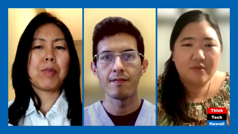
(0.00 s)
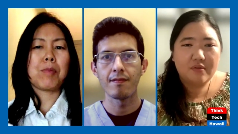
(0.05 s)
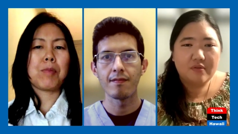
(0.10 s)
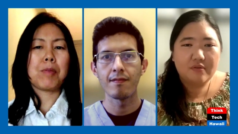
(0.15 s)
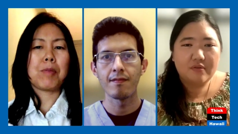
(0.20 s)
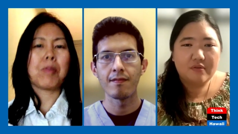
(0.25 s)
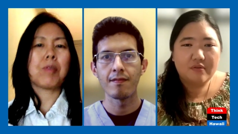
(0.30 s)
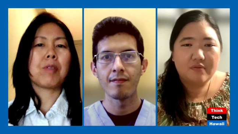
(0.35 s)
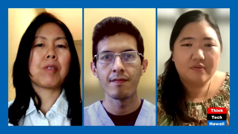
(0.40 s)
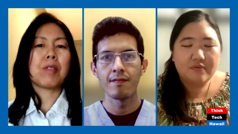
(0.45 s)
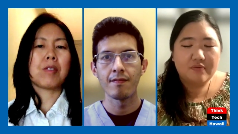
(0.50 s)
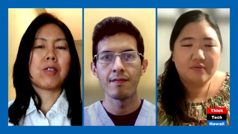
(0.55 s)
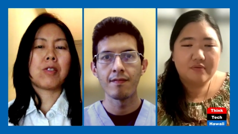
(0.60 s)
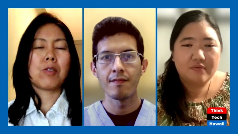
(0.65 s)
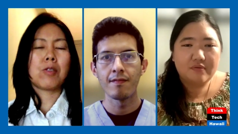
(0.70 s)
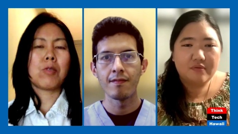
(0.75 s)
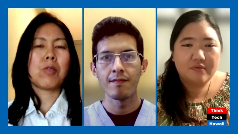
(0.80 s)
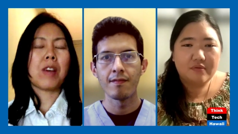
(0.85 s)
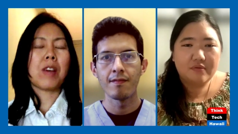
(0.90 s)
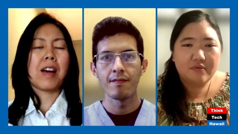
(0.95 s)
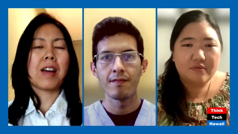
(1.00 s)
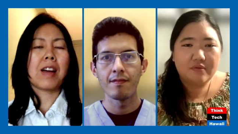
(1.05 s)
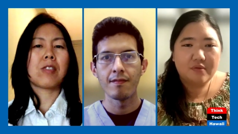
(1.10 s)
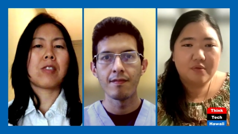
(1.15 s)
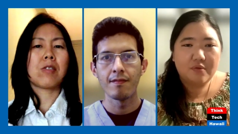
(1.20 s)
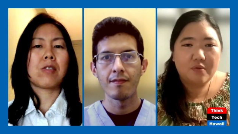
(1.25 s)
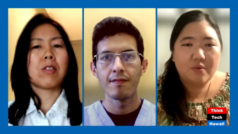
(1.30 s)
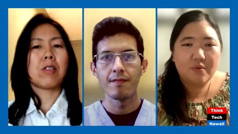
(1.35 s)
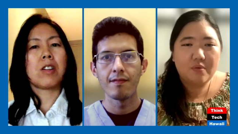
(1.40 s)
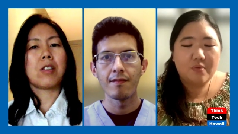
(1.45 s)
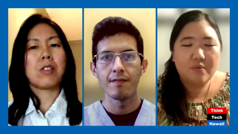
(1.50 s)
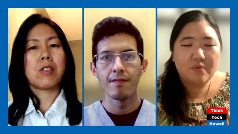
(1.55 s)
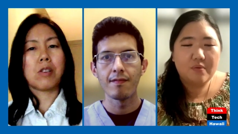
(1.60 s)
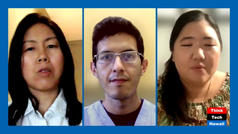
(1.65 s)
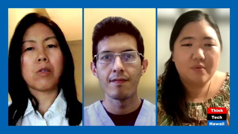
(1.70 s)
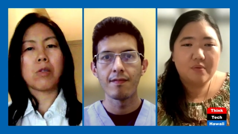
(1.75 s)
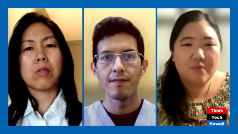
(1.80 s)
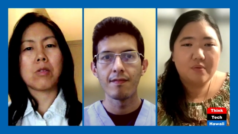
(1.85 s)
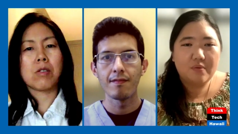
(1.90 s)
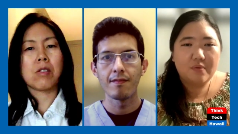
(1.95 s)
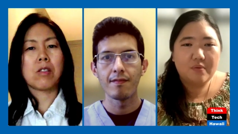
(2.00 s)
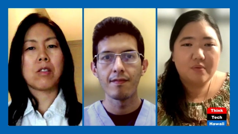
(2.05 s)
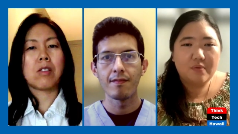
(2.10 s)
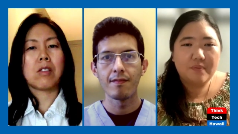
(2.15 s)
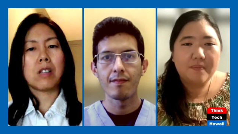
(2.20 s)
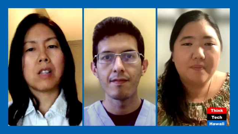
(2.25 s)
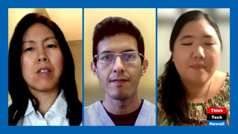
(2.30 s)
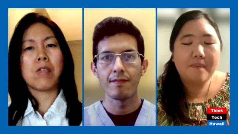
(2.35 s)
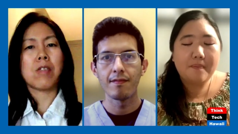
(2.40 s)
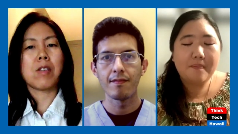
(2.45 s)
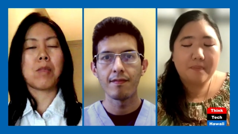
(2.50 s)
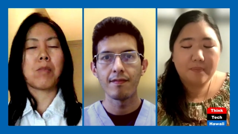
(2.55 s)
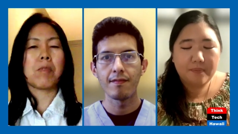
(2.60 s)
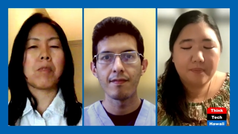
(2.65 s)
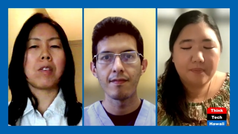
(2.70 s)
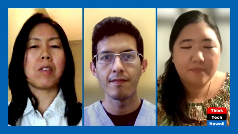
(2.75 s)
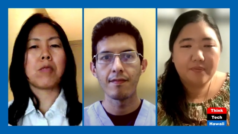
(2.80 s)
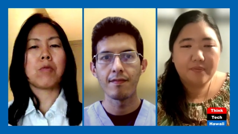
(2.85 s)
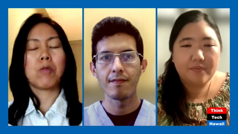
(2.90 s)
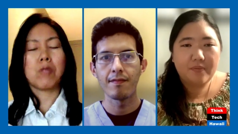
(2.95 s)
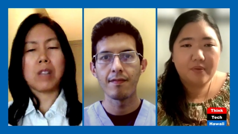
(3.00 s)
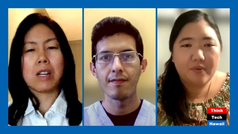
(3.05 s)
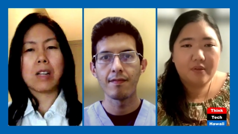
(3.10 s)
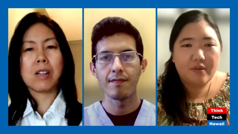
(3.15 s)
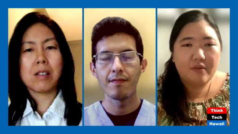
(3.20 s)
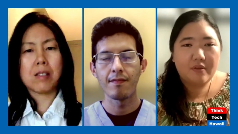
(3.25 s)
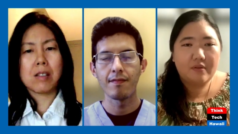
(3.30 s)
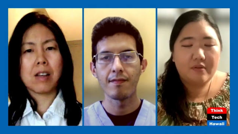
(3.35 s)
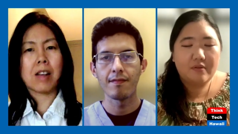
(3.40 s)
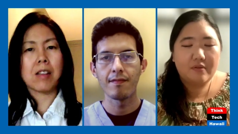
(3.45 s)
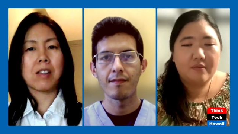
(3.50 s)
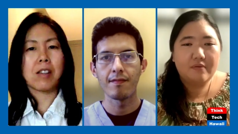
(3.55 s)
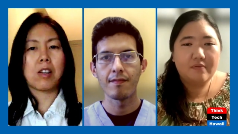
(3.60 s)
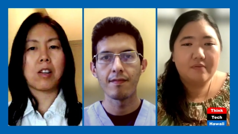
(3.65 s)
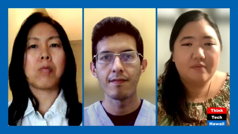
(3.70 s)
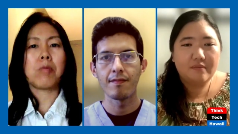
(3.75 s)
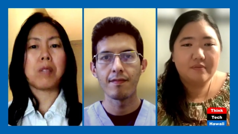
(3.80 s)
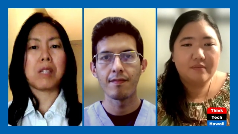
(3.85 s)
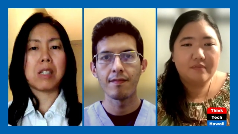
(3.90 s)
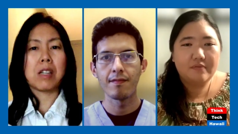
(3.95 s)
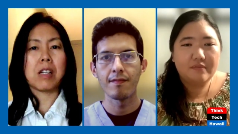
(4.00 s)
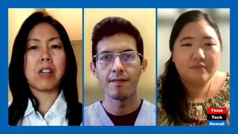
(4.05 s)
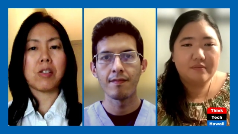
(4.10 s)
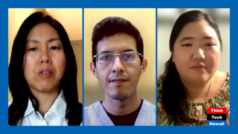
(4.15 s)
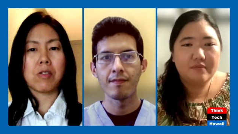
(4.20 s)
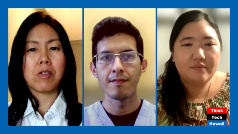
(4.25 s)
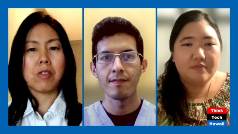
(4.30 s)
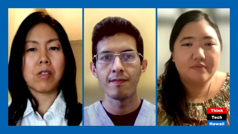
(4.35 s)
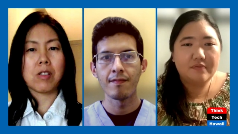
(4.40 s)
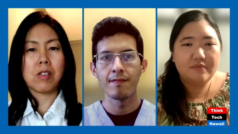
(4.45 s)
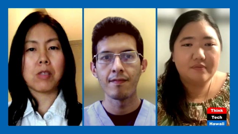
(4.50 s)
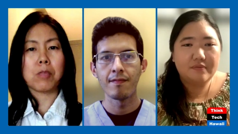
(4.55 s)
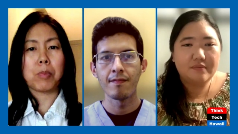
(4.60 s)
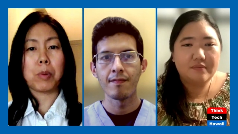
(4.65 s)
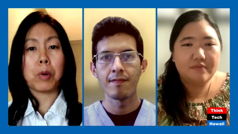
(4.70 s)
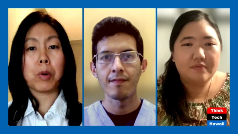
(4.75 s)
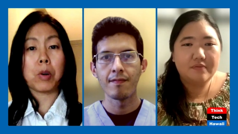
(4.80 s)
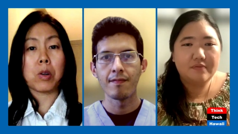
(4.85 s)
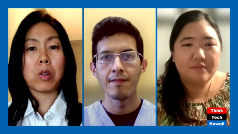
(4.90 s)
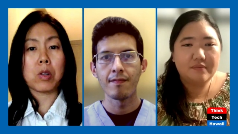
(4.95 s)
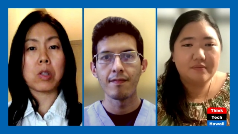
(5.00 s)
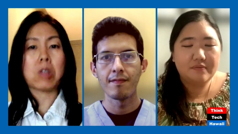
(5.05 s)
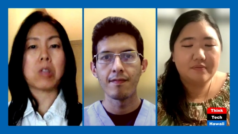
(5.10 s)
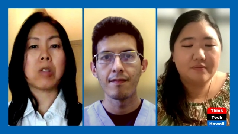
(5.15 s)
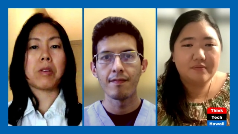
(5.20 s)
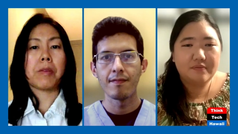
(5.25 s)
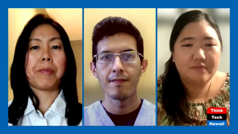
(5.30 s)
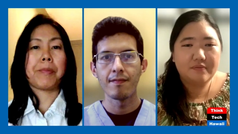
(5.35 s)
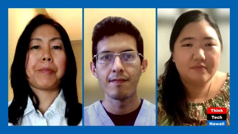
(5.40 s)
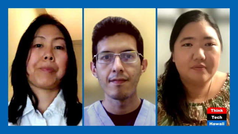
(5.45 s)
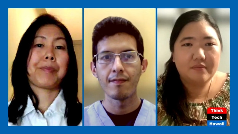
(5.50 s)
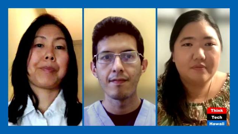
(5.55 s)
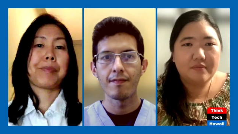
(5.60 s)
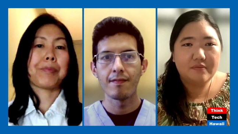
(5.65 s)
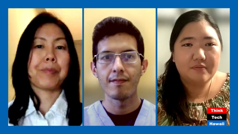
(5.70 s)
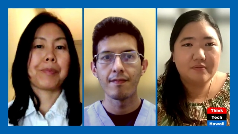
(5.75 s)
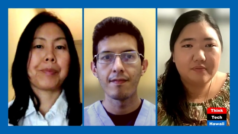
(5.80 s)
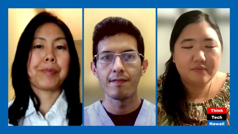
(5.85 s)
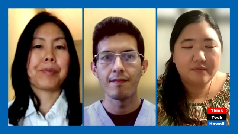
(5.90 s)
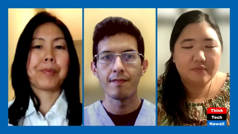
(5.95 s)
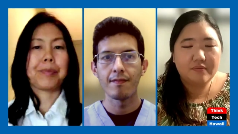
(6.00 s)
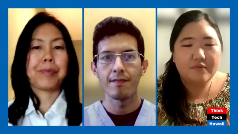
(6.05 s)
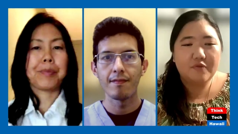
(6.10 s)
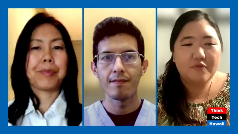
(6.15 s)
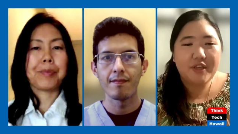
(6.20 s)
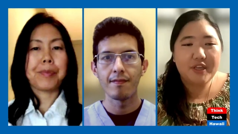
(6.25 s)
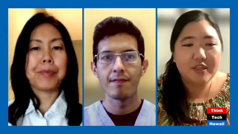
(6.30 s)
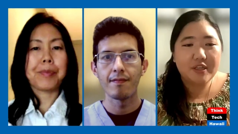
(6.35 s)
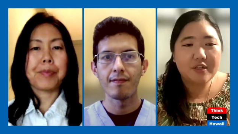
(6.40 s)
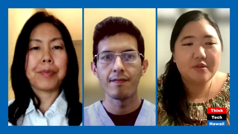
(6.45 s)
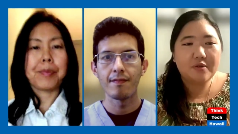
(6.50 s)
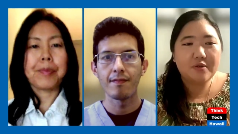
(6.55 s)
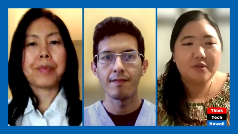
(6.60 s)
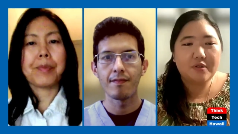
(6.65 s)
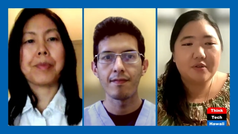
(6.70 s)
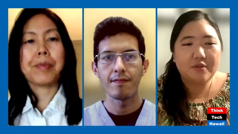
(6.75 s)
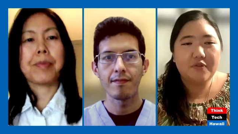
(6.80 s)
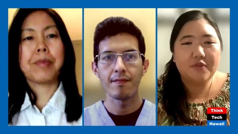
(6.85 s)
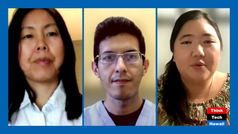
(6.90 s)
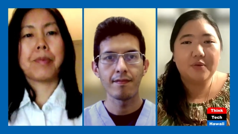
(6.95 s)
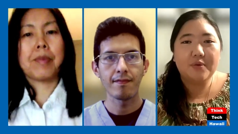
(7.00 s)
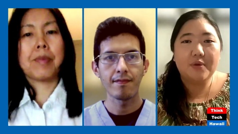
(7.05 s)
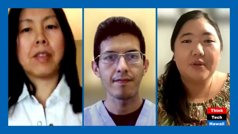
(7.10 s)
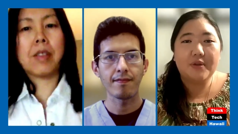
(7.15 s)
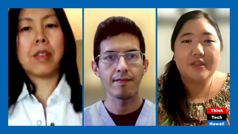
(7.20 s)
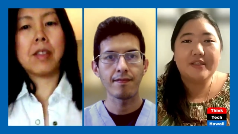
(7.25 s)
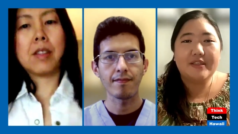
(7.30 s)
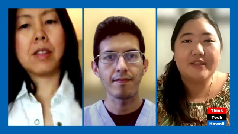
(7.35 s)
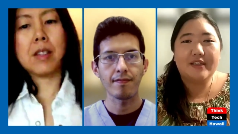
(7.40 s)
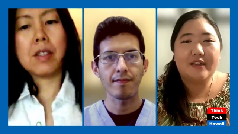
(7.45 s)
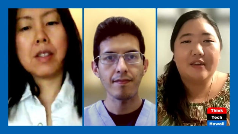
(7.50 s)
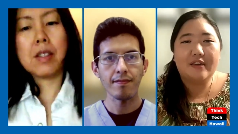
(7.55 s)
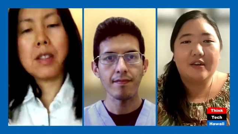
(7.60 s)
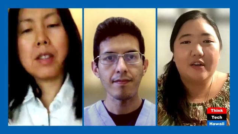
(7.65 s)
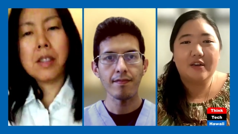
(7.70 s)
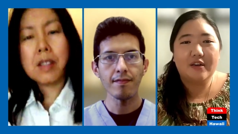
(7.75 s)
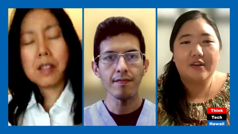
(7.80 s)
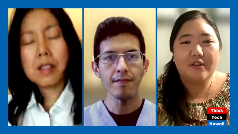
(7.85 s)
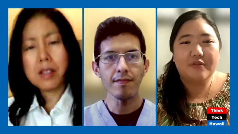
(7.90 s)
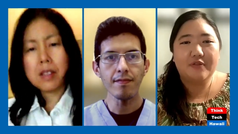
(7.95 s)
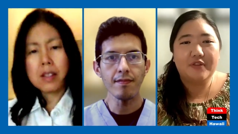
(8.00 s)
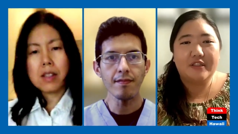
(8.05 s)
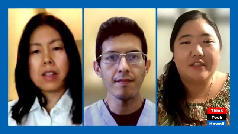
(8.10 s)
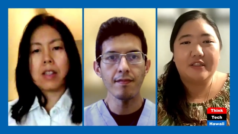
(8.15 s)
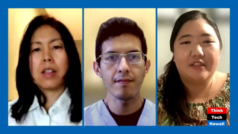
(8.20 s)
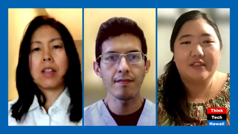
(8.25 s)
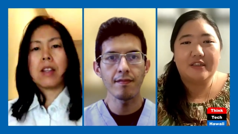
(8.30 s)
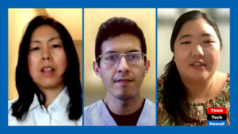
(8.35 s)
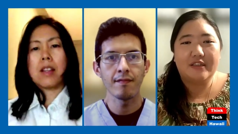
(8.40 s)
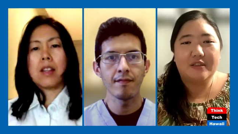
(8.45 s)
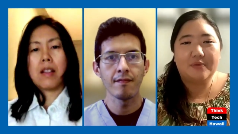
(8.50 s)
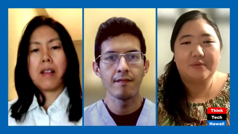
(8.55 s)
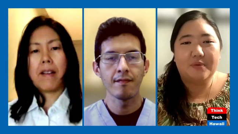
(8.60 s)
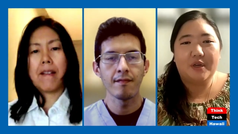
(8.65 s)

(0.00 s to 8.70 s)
Speaker 1: people do that so they don't give them these rodenticides that could be dangerous to these birds?
Speaker 2: Mm-hmm. We control for rodents at our facility as